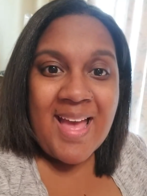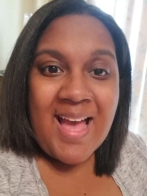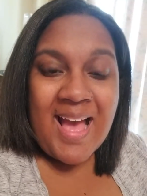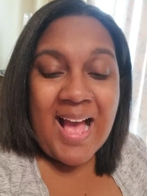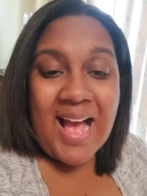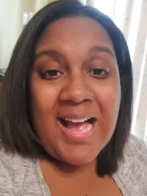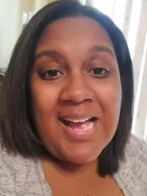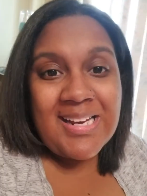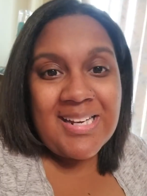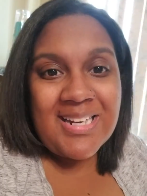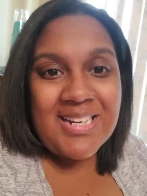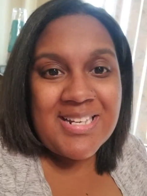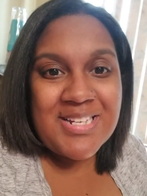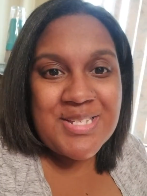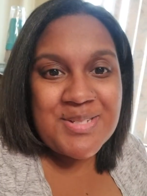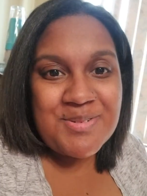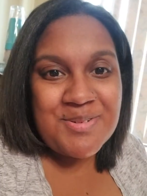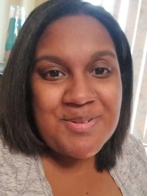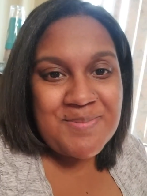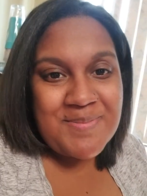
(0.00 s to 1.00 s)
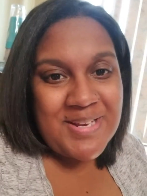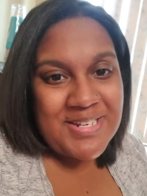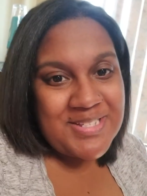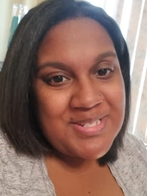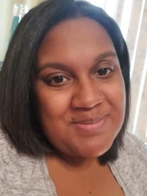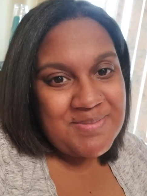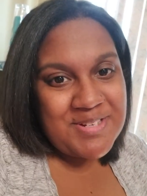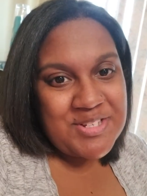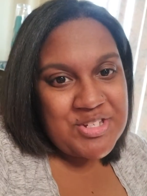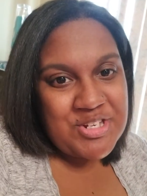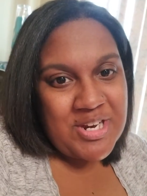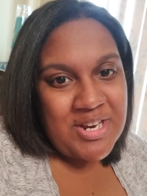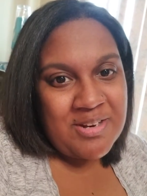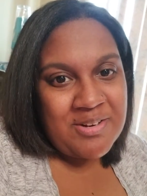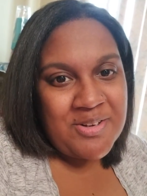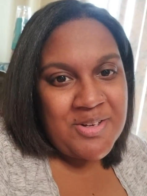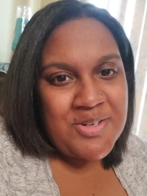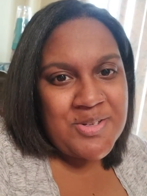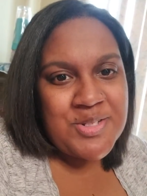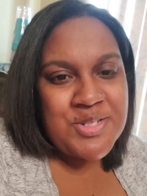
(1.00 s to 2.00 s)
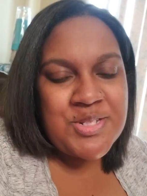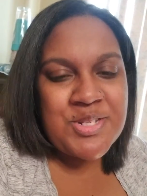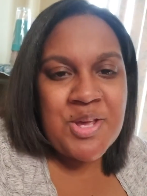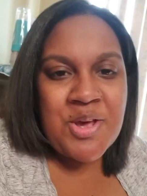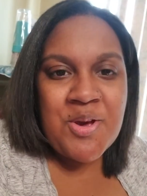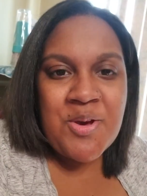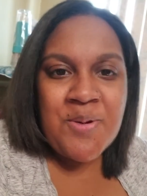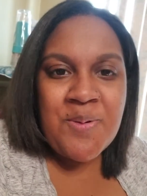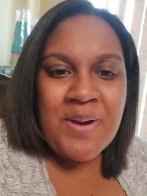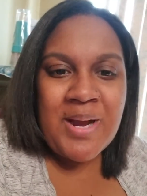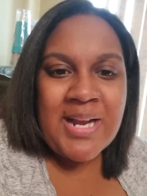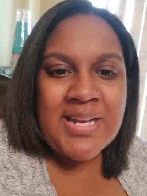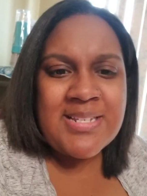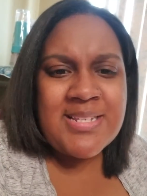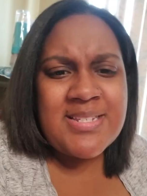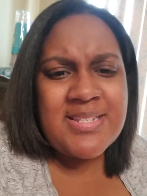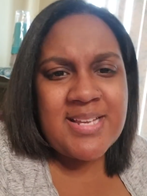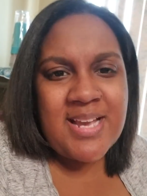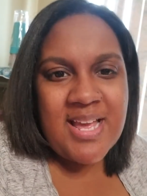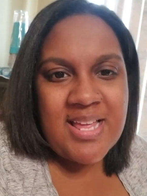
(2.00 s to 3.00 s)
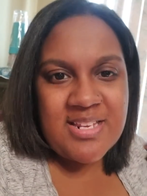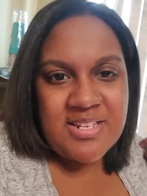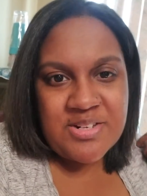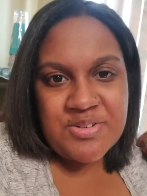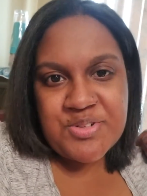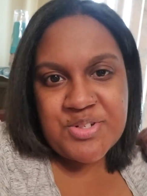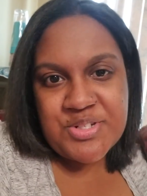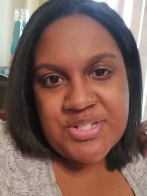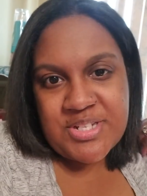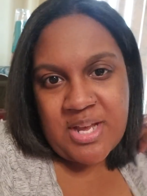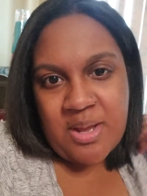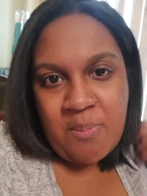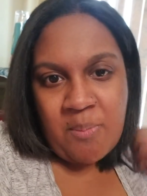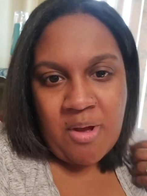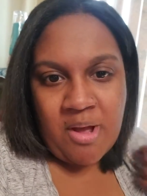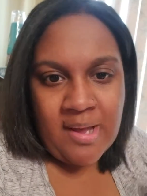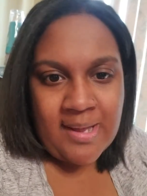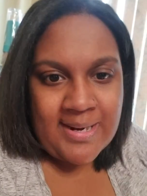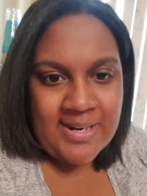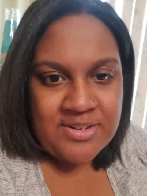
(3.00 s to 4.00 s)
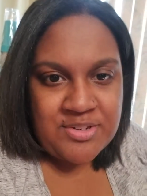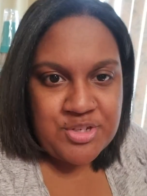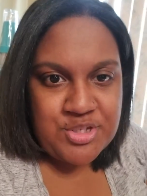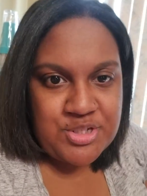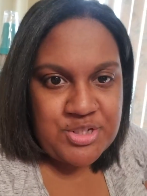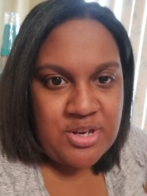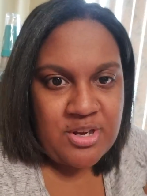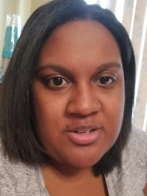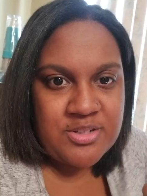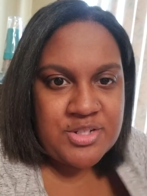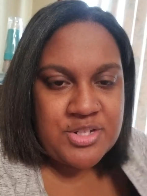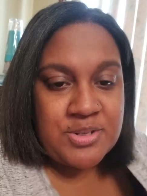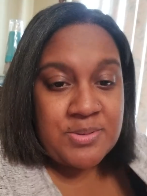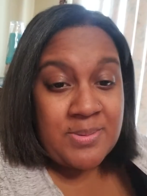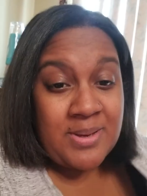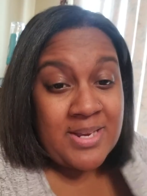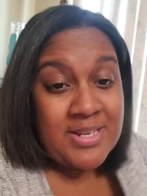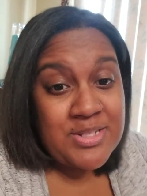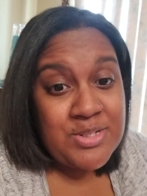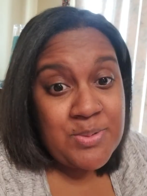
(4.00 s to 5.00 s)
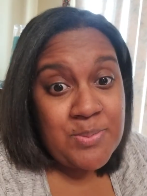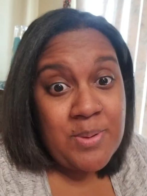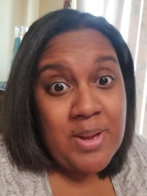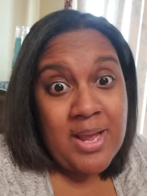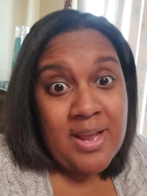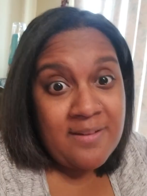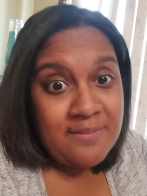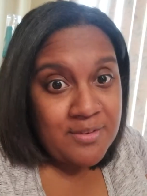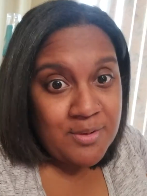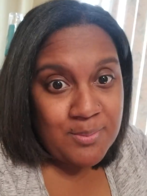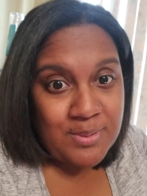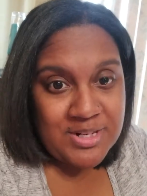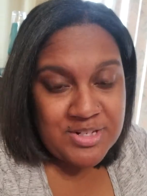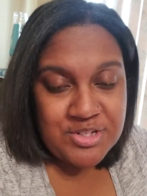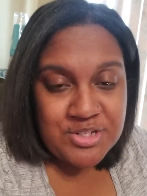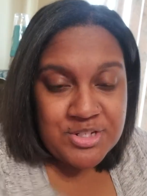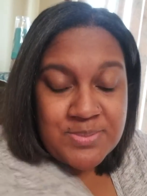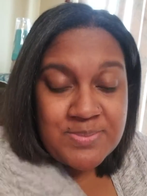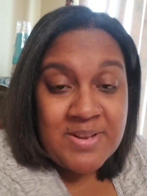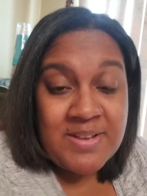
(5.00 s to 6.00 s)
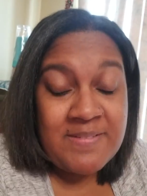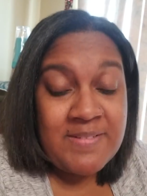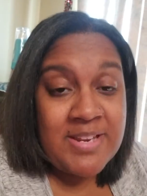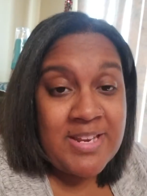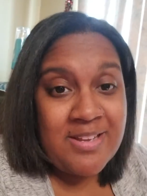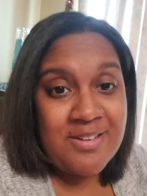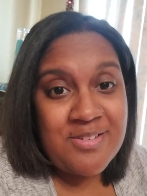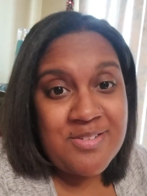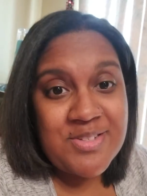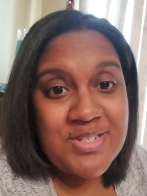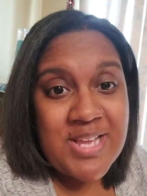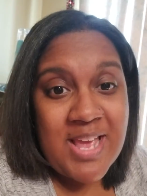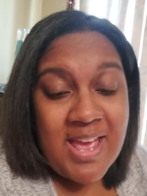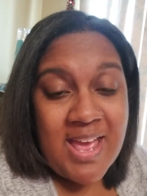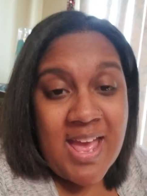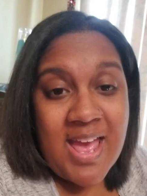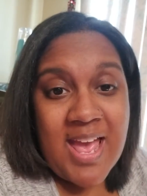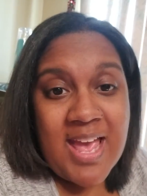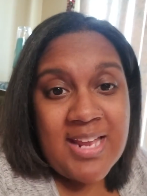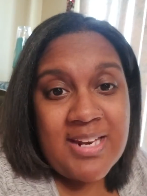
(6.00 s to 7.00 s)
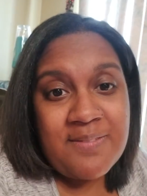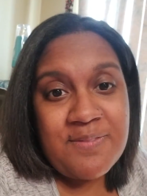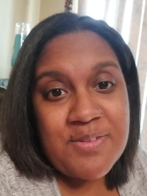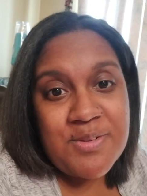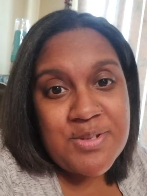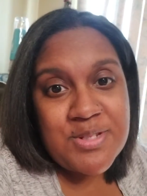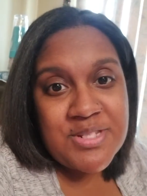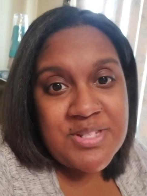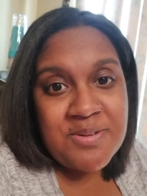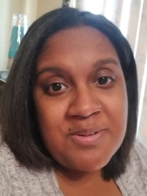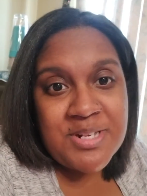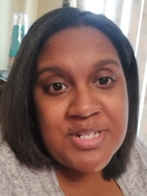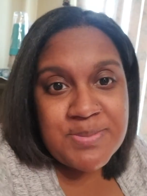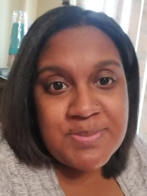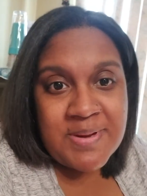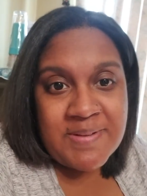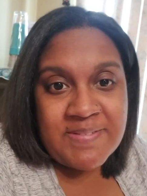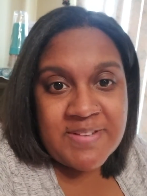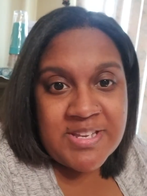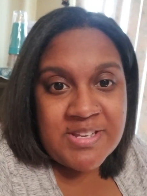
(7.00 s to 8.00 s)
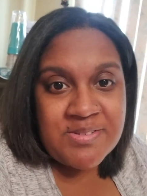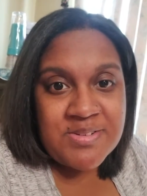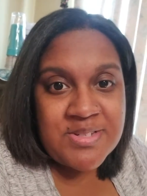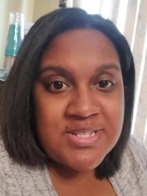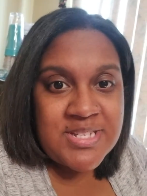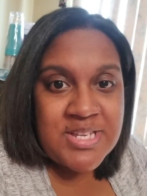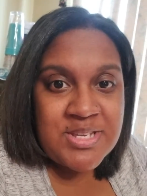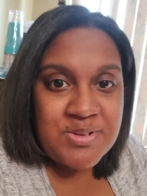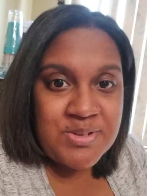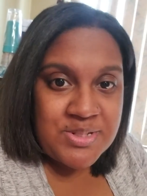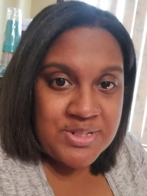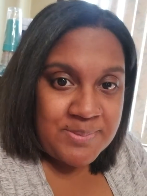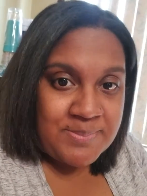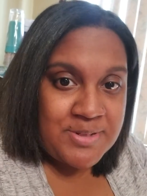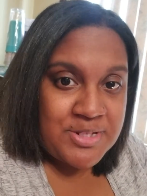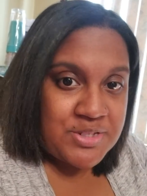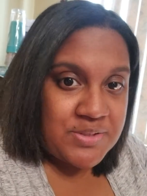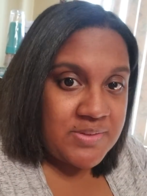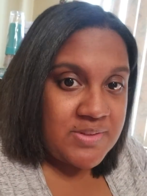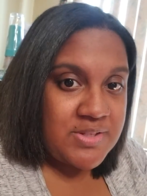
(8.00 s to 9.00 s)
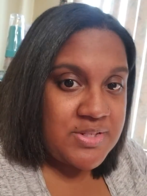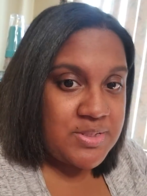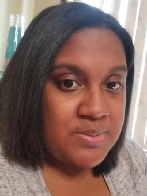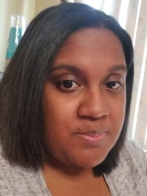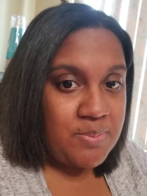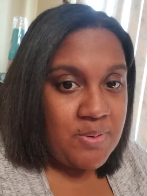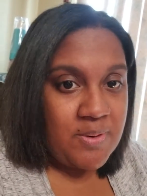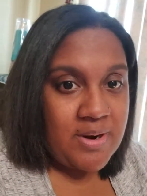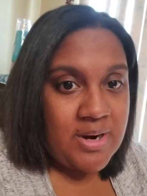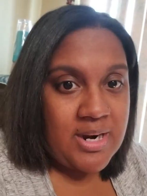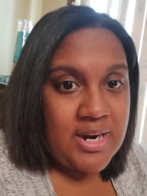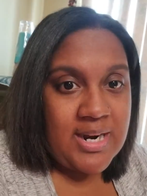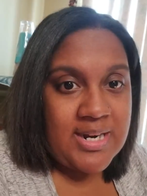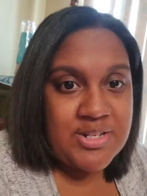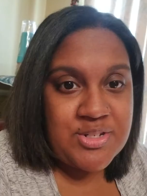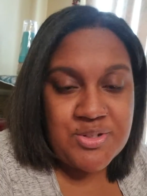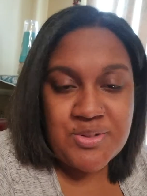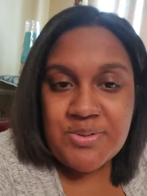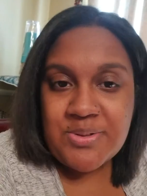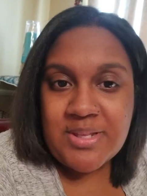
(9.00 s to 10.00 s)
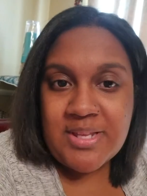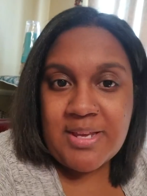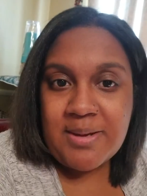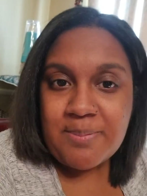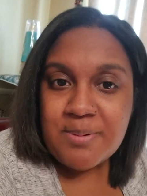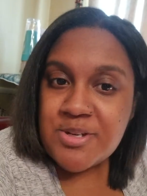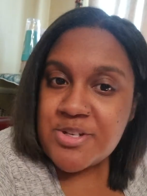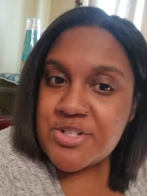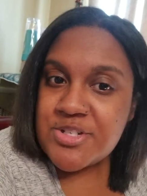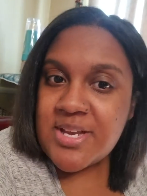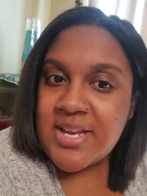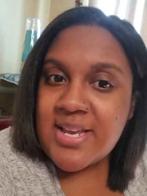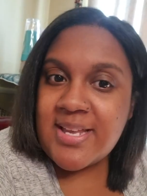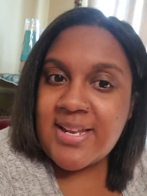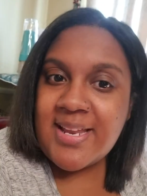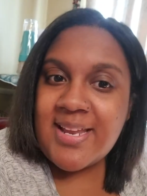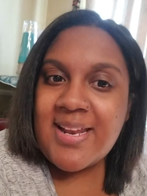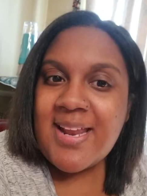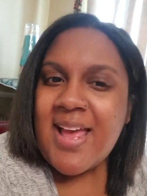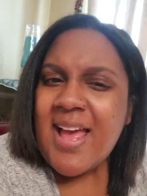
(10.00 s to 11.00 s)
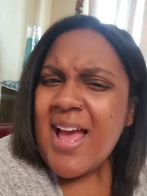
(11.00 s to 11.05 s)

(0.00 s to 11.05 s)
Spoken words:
Hi guys, welcome back to my channel. So I decided to just come on and just talk to you guys, whoever watches my videos. And if you still watch my videos, thank you so much for the support. I truly appreciate it.